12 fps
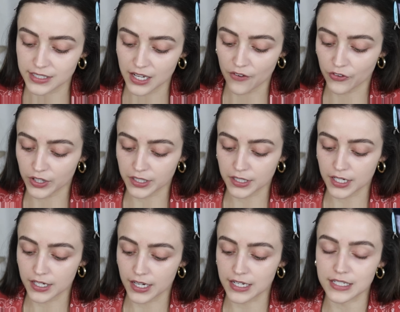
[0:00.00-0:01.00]
definitely
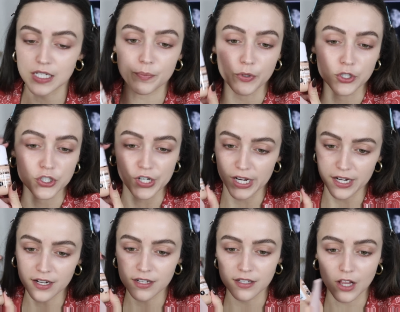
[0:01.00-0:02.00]
need a deeper
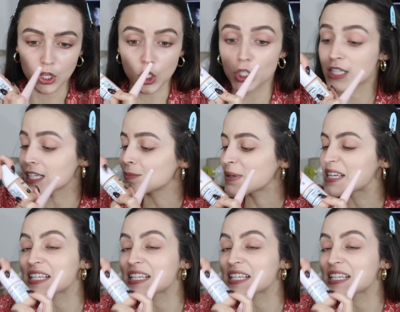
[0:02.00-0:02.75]
shade. Looks can be